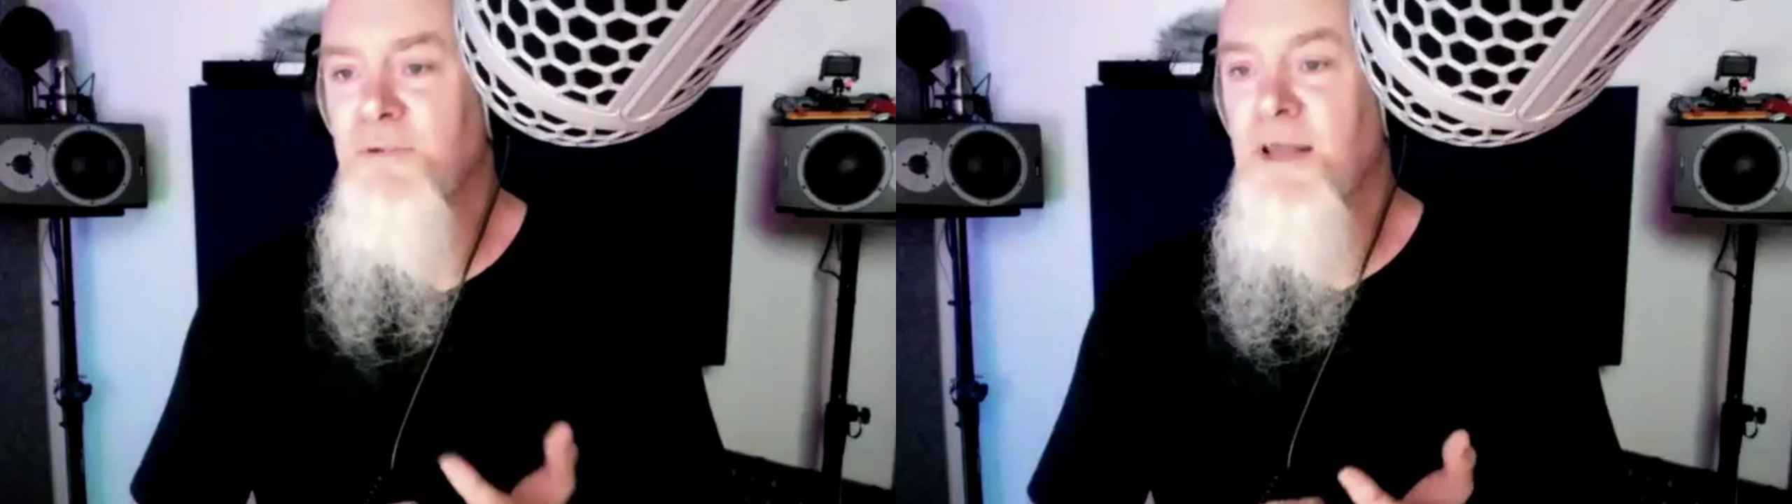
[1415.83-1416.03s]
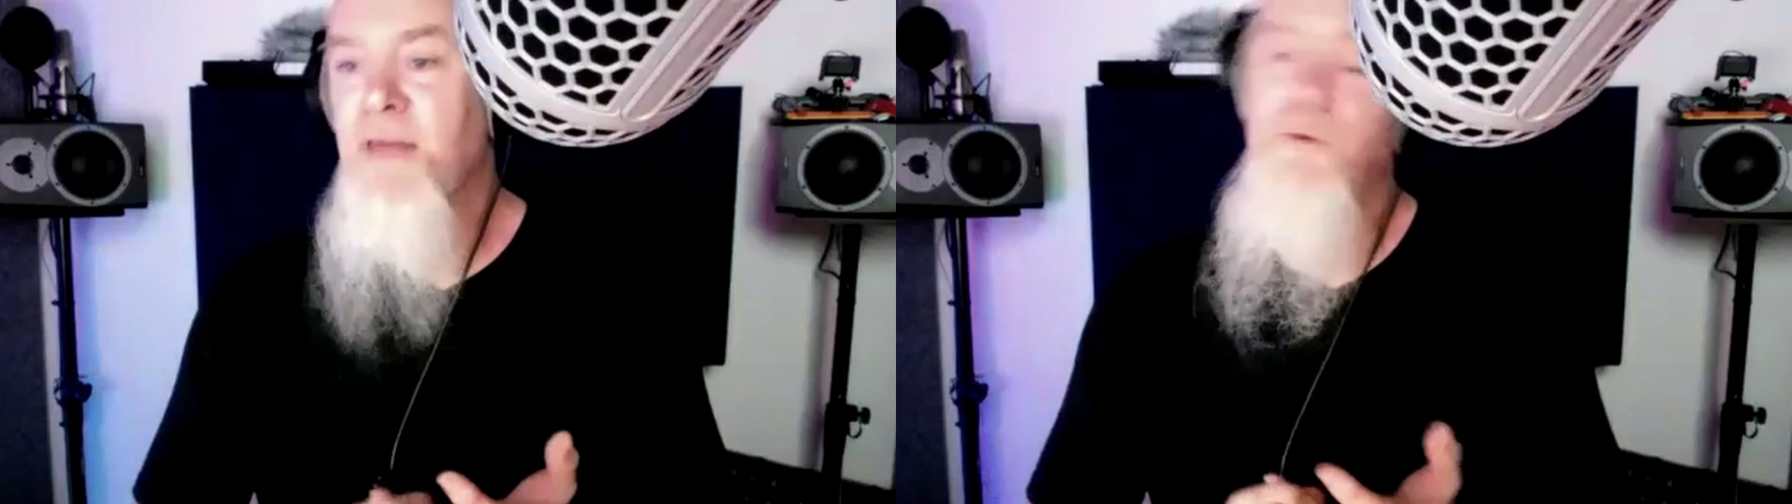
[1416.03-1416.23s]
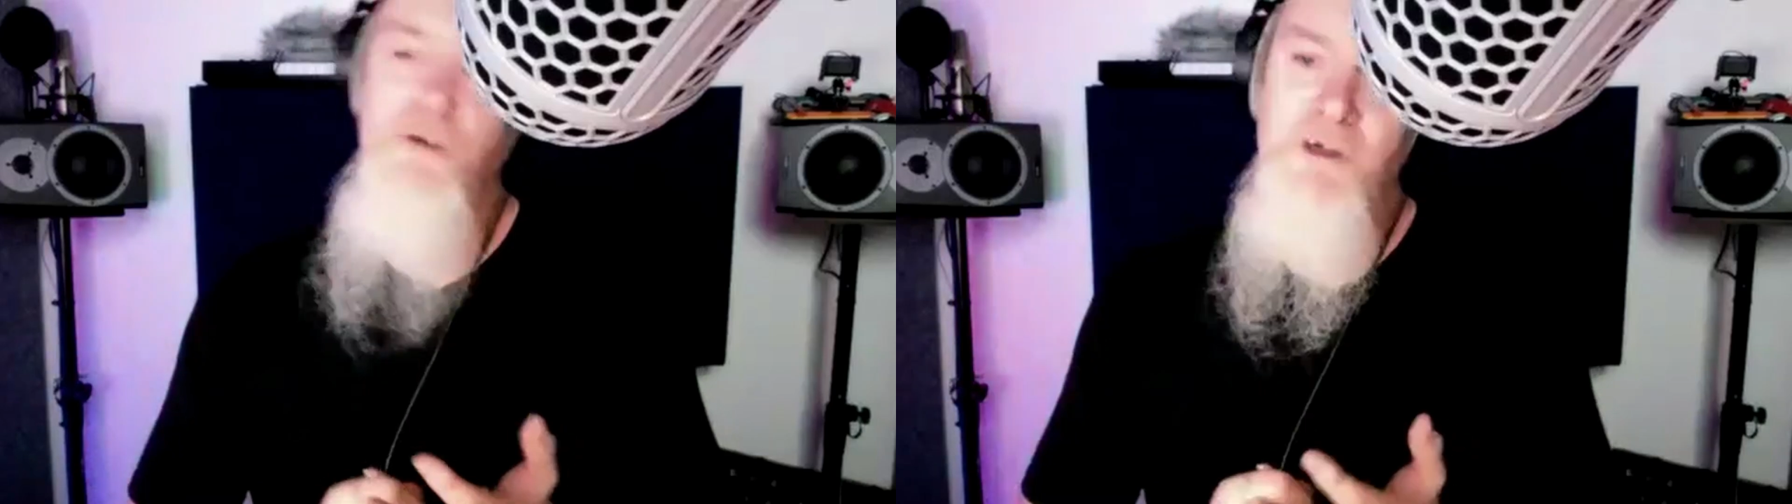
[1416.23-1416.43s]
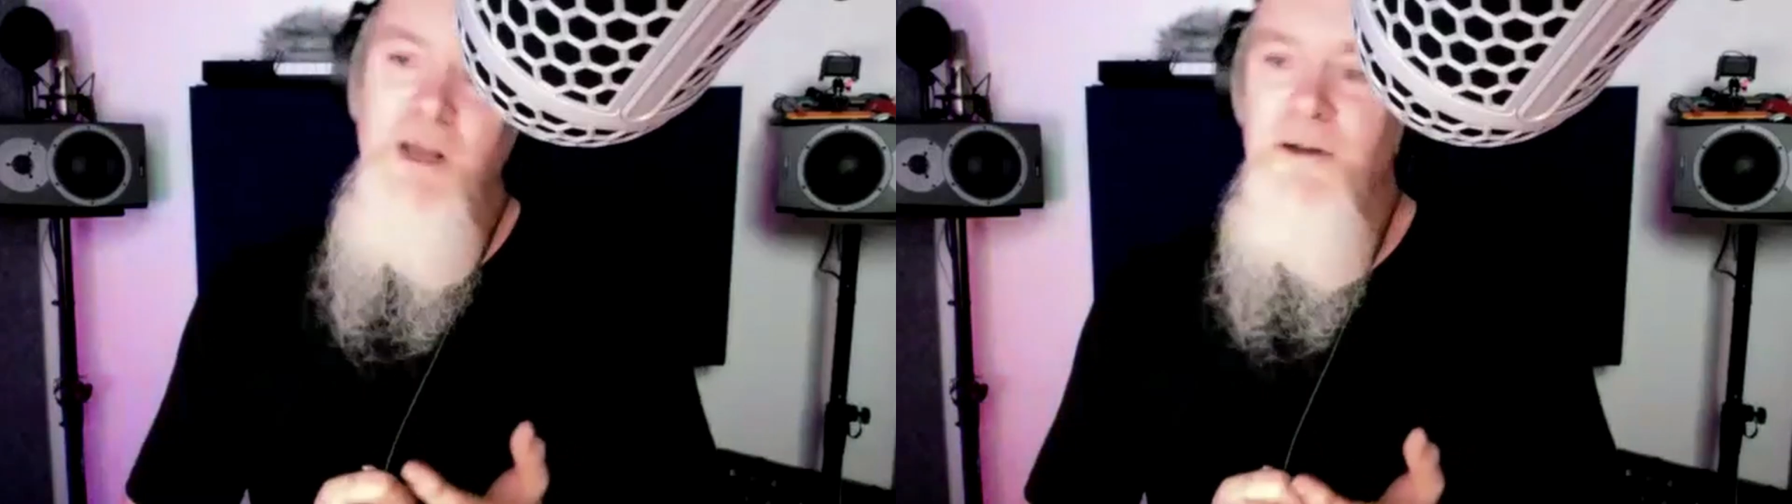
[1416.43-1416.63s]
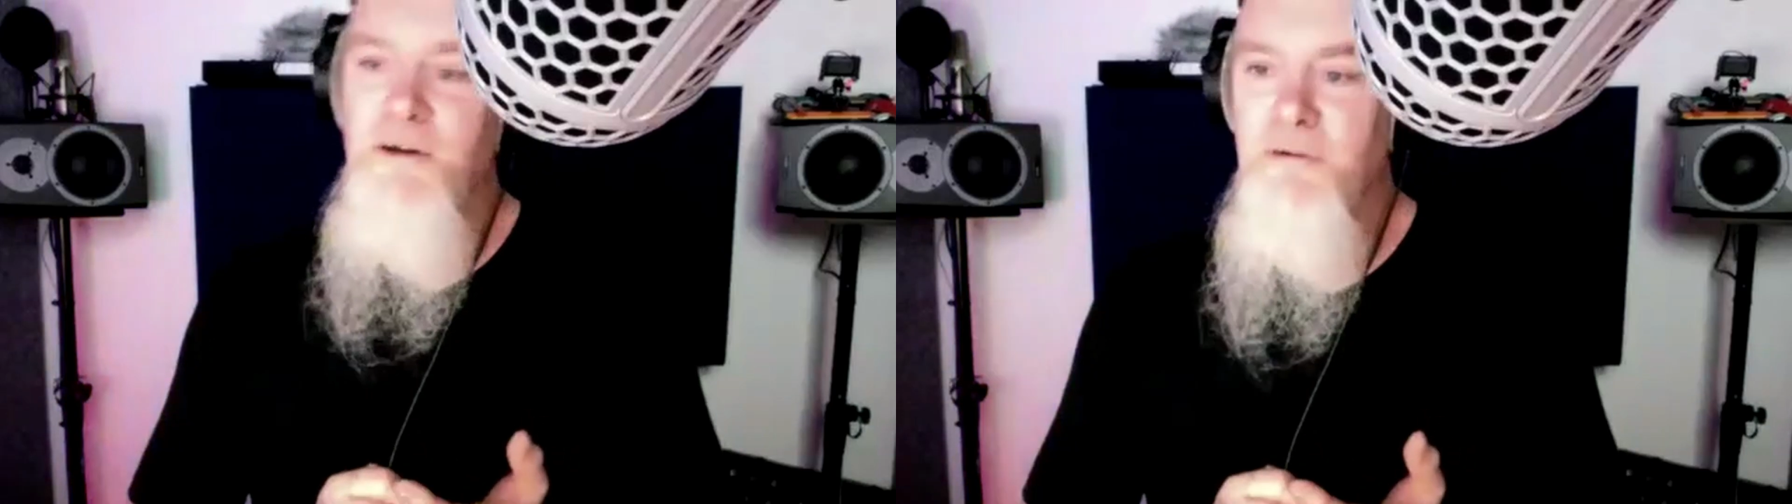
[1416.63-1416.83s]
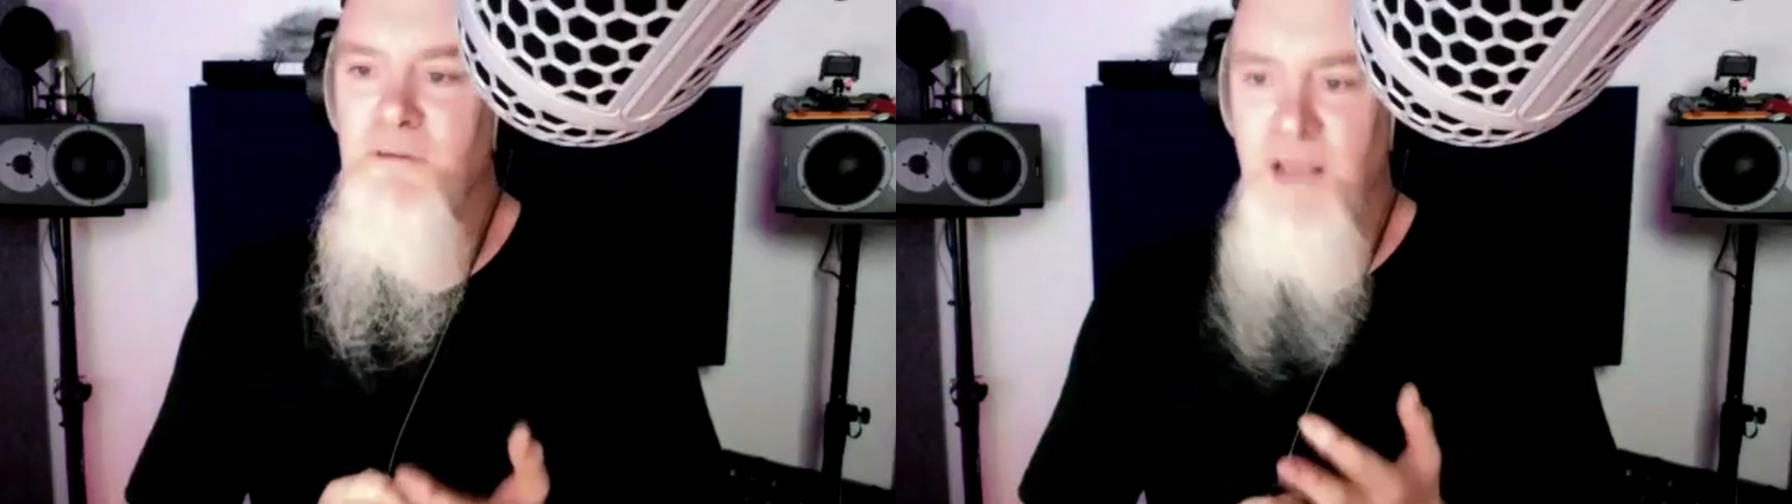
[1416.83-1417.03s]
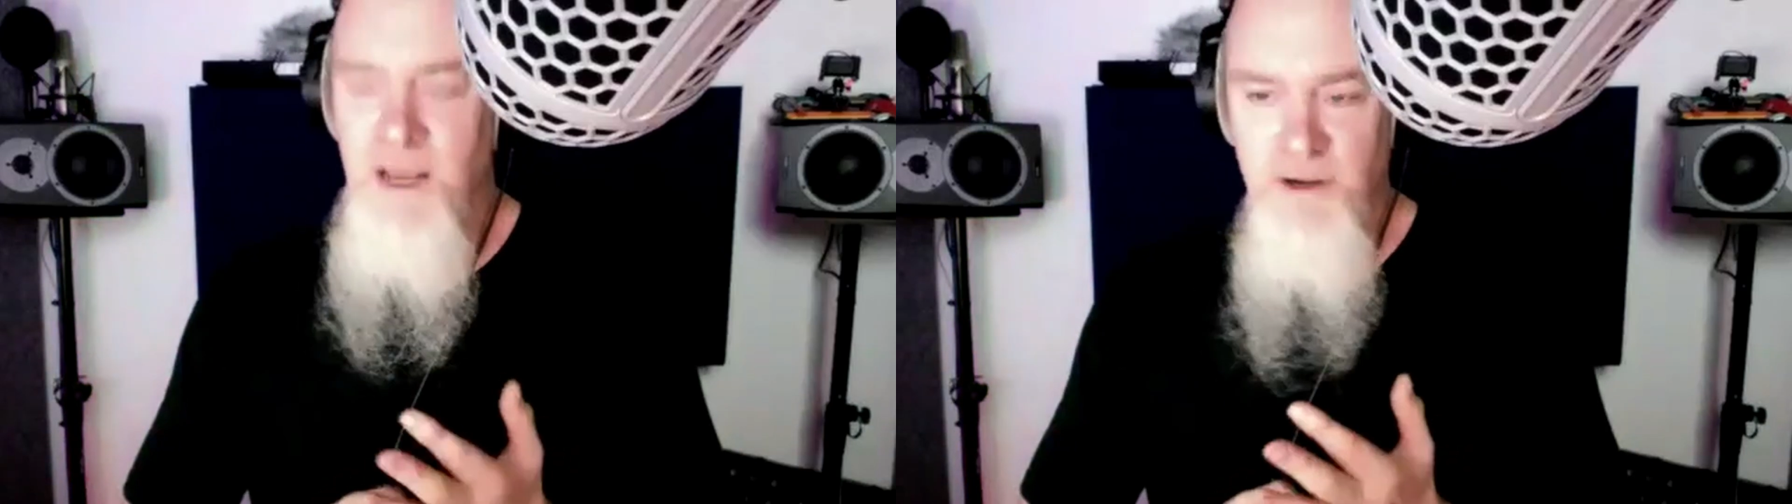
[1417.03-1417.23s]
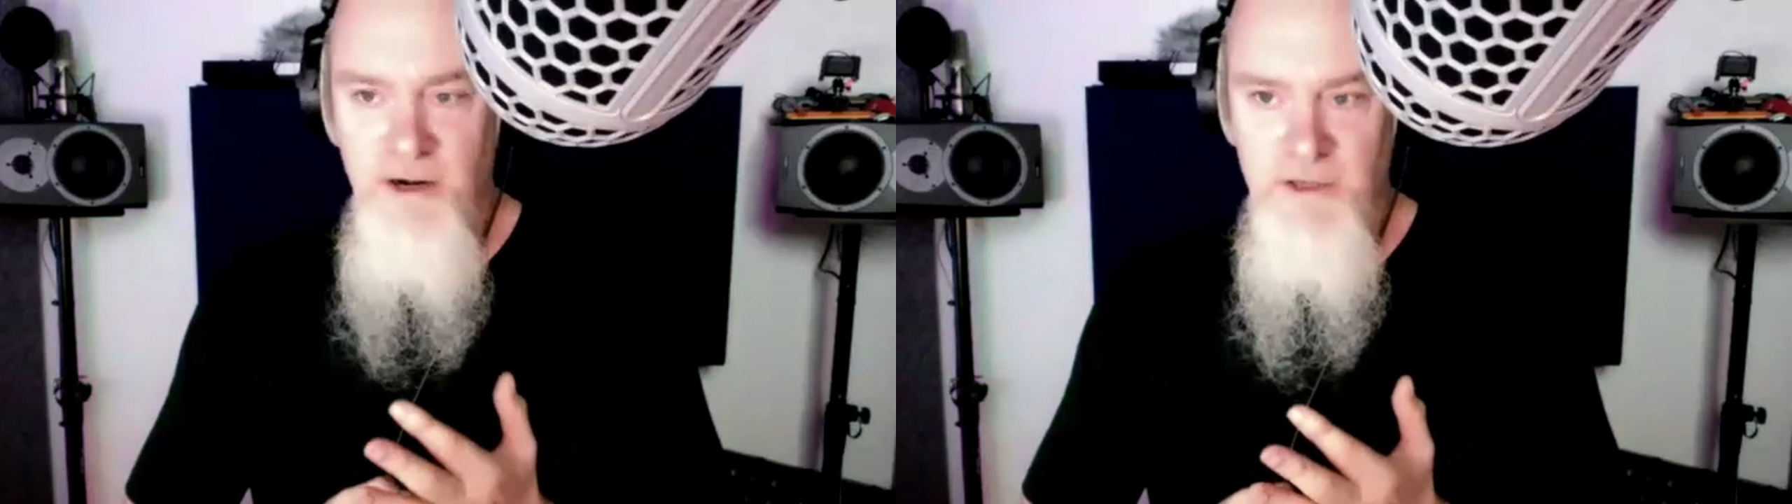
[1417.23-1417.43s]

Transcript: and then they'll just get the editor